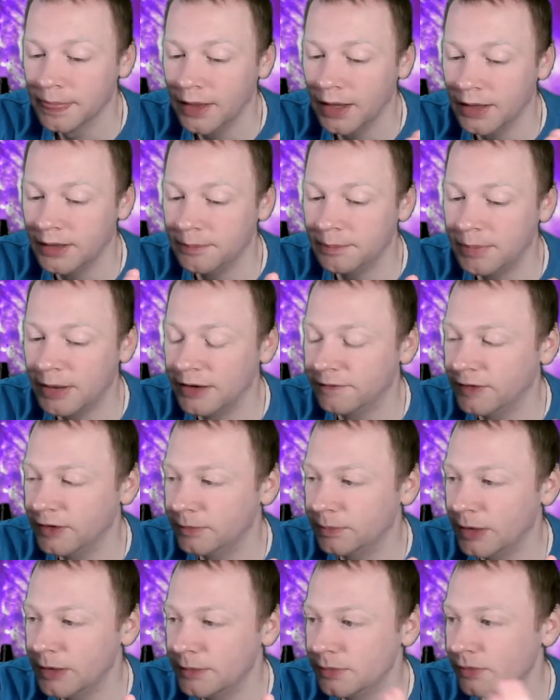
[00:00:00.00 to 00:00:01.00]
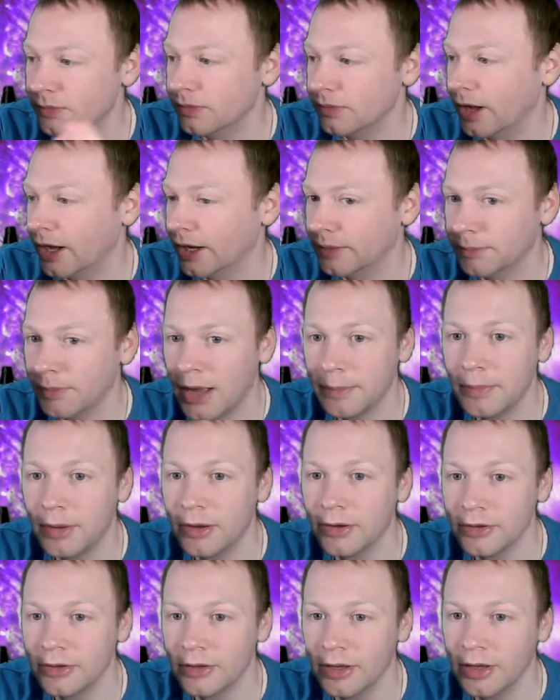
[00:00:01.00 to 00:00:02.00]
and it benefits people, like Mad
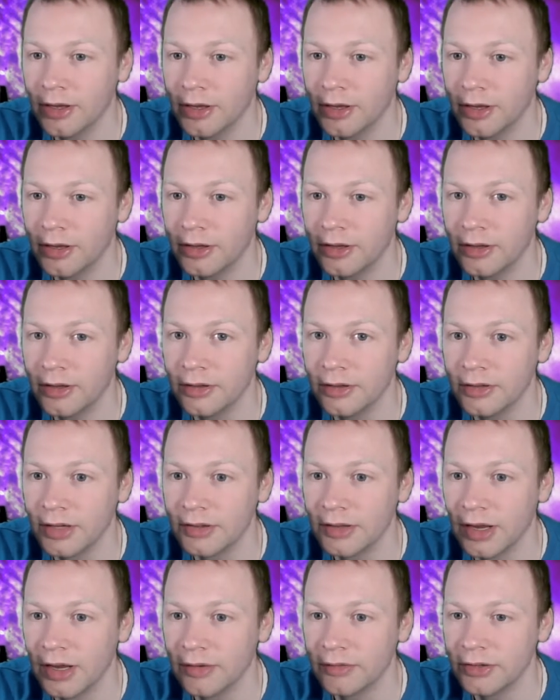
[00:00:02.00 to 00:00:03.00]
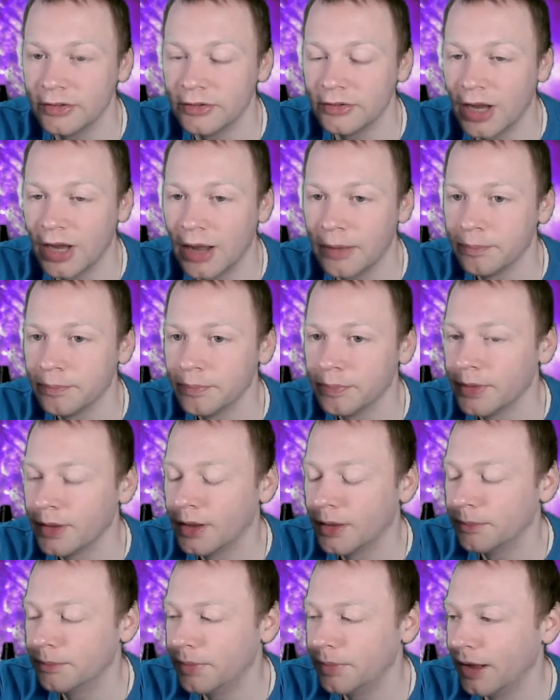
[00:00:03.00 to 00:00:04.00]
Monk said there in the chat.
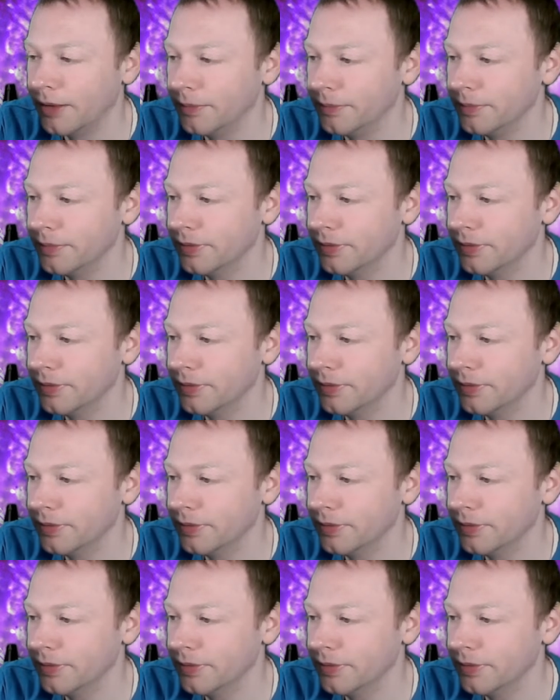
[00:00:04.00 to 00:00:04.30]
But